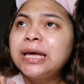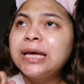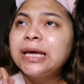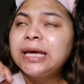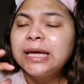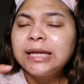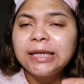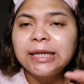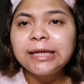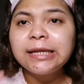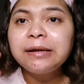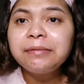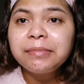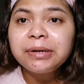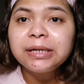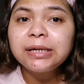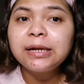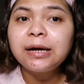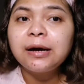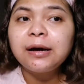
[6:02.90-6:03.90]
hindi
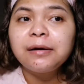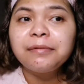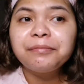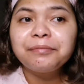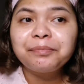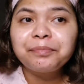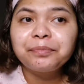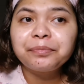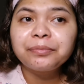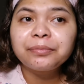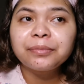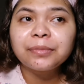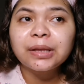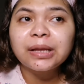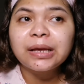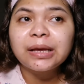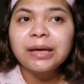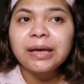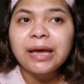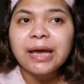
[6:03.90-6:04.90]
naman
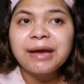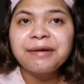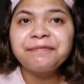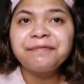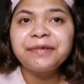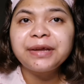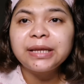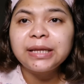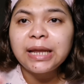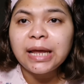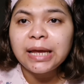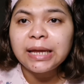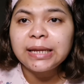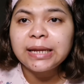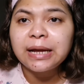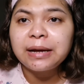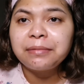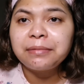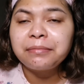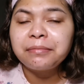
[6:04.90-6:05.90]
everyday
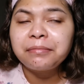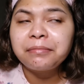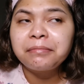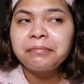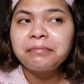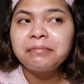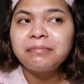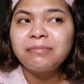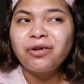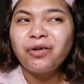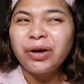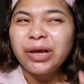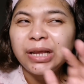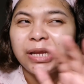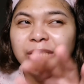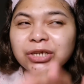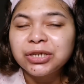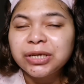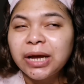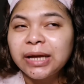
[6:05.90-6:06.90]
na
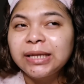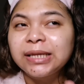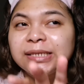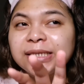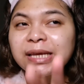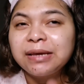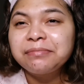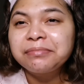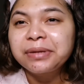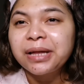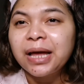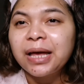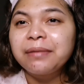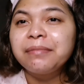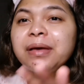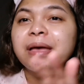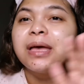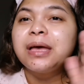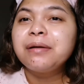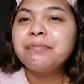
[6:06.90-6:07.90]
oily siya. At the same time,
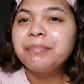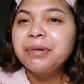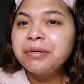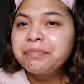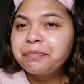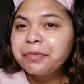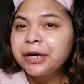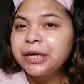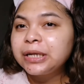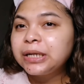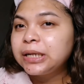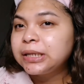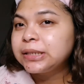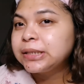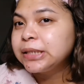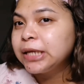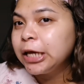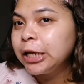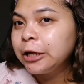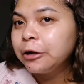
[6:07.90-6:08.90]
may part ng
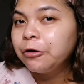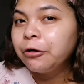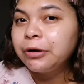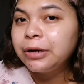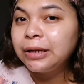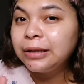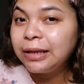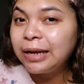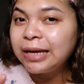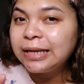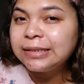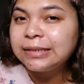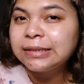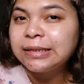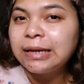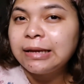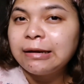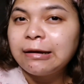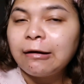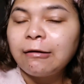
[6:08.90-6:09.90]
skin ko na dry
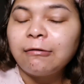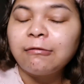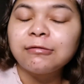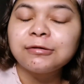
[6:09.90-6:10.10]
skin ako.